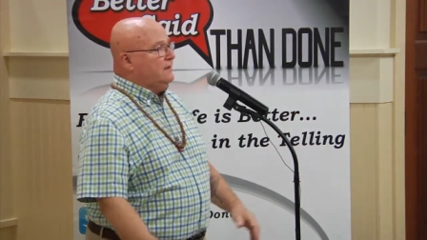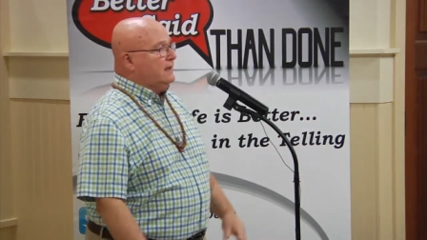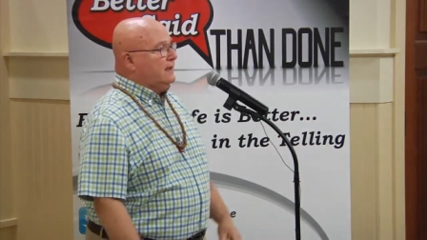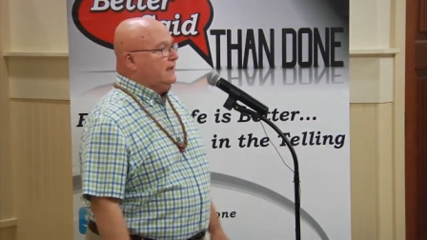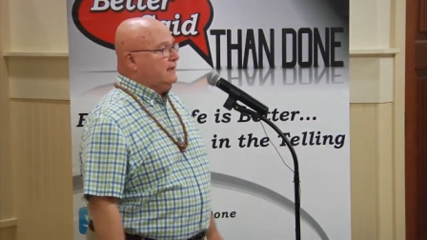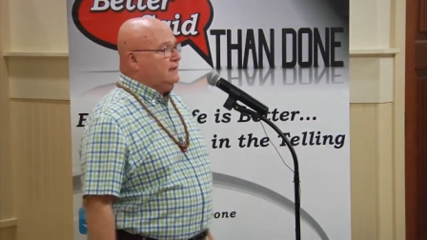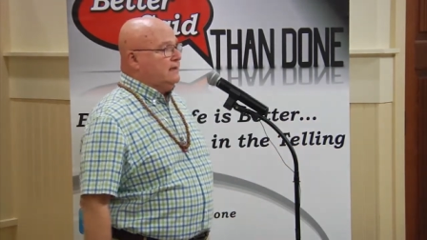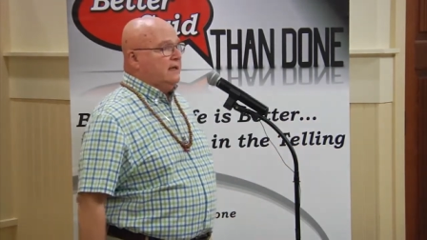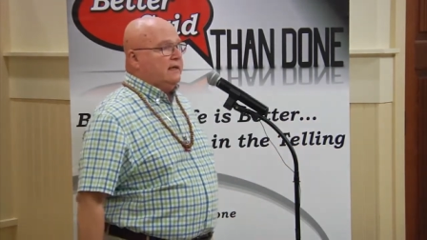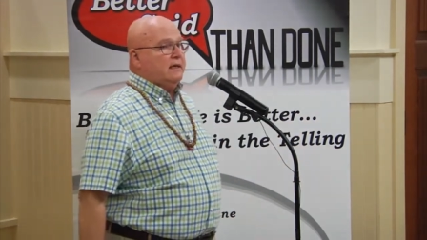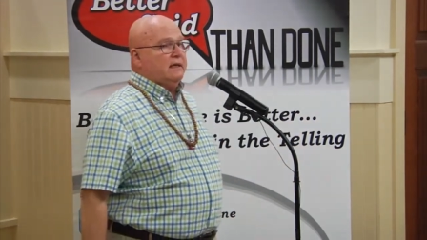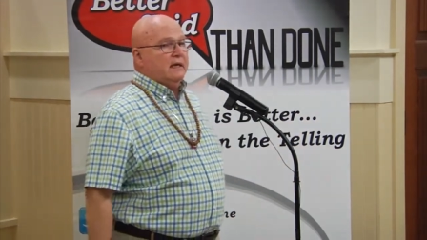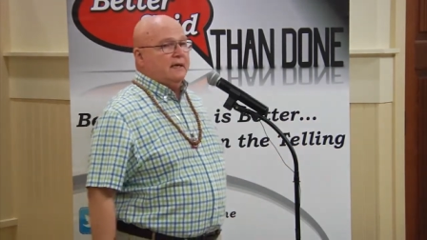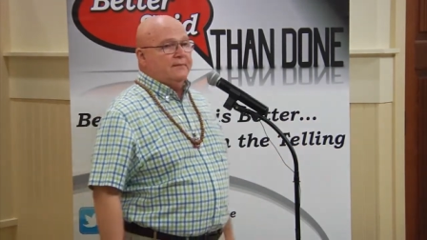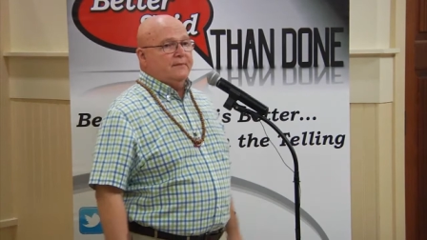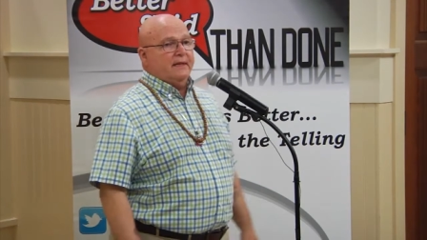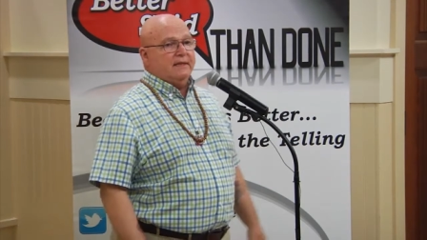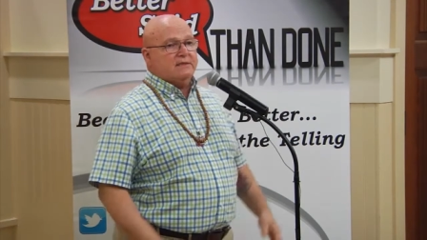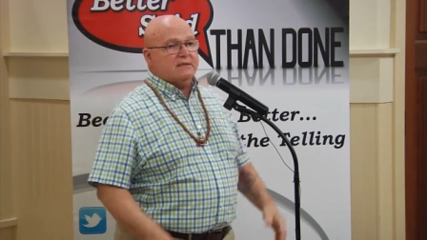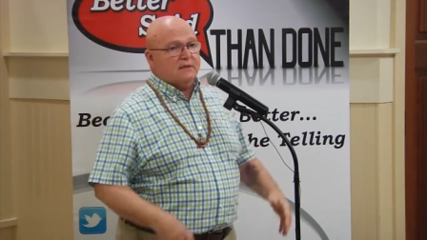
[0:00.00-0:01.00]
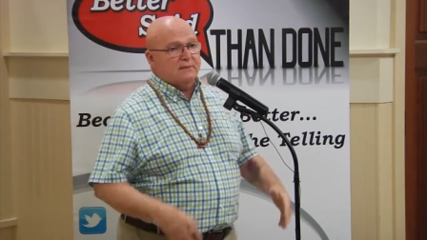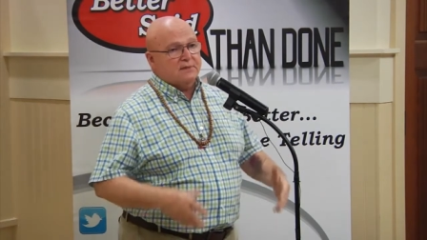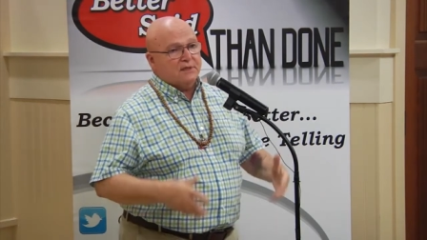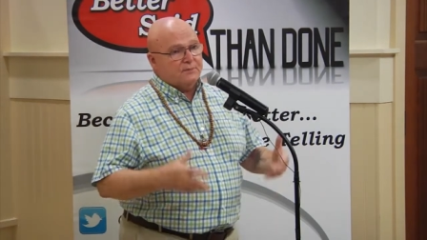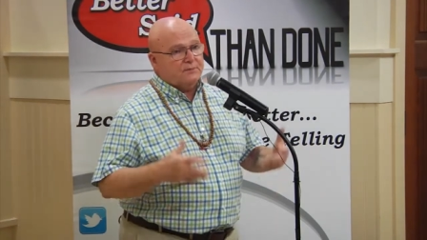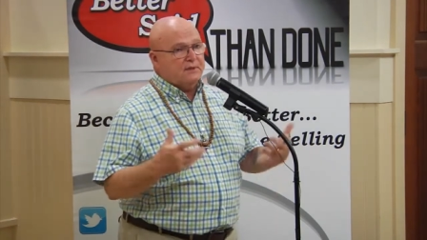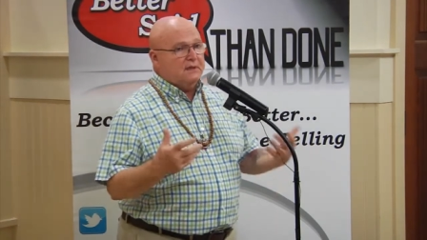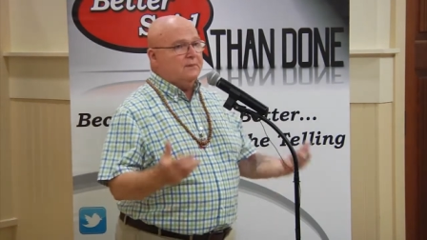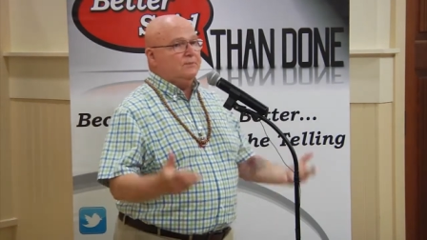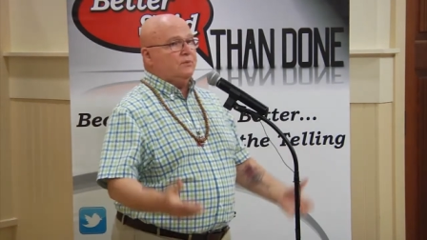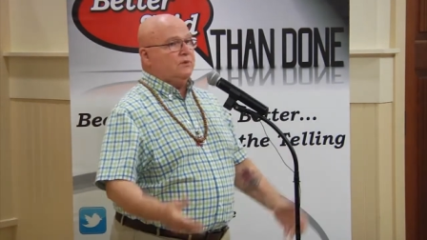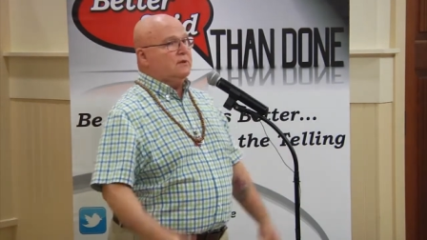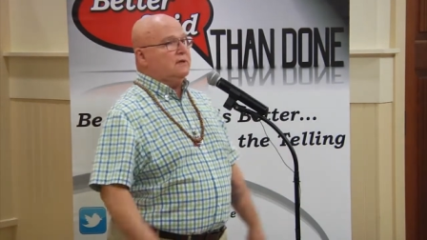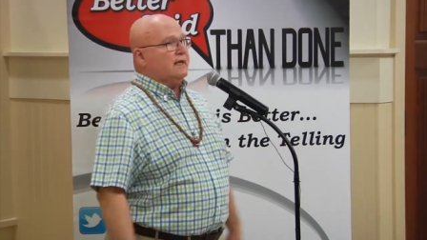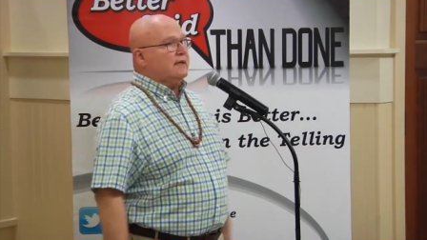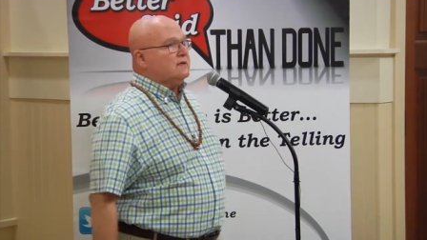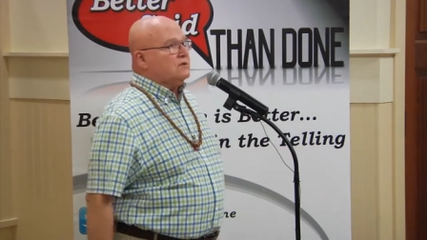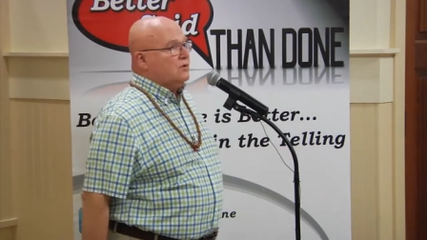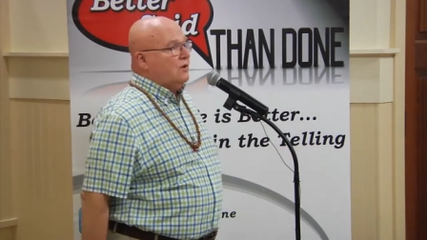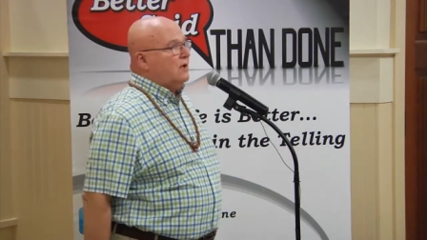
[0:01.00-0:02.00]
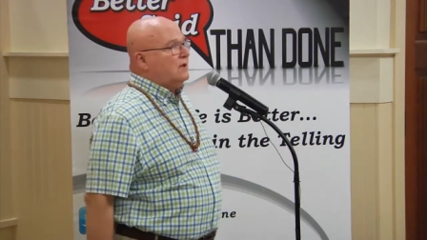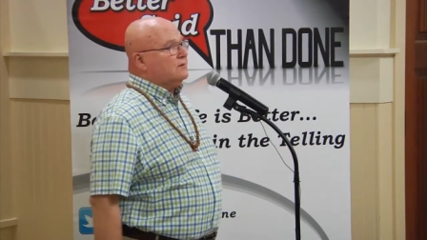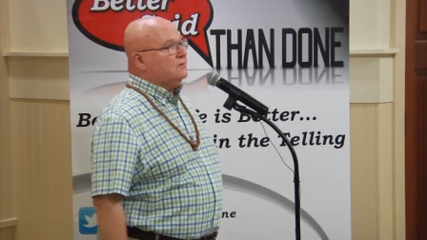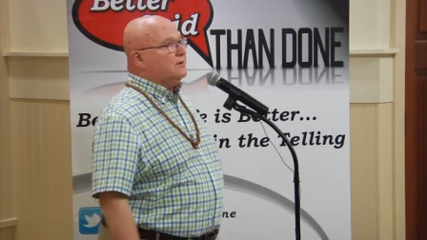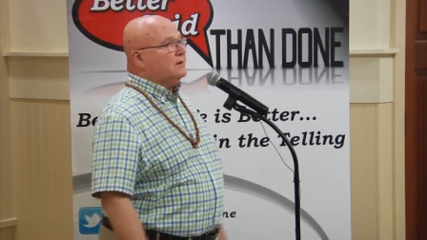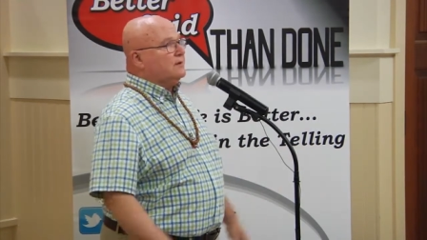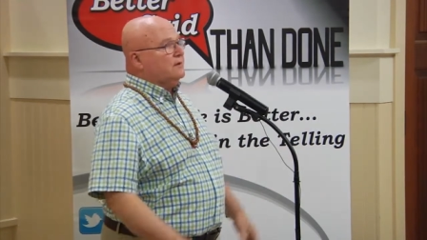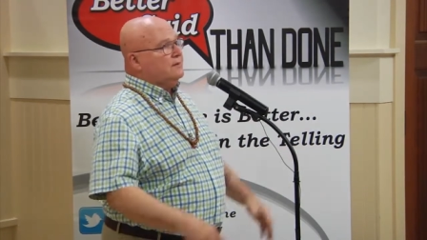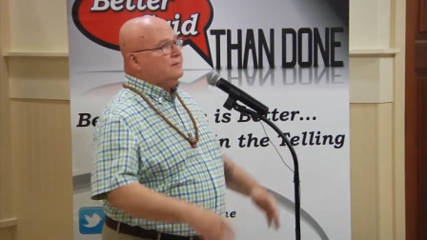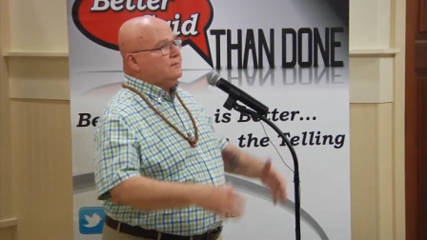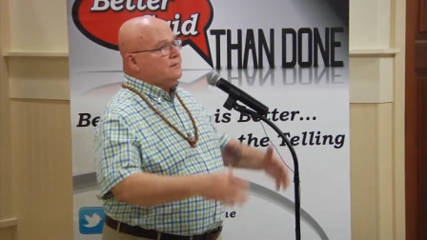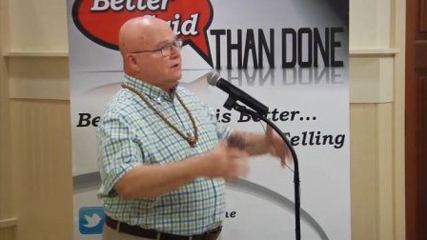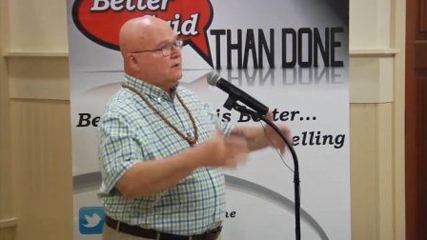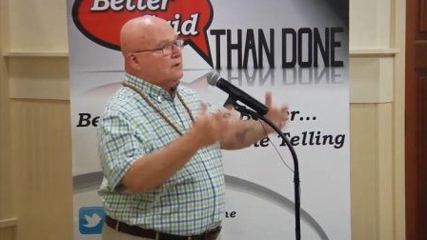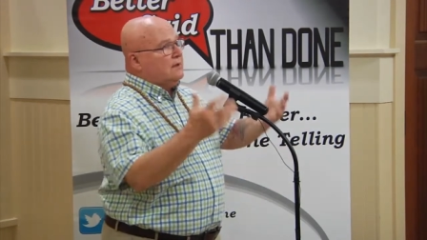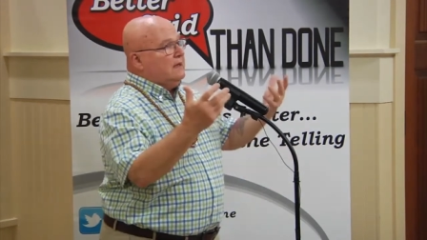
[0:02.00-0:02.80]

And I did. I met some of the people and I talked with them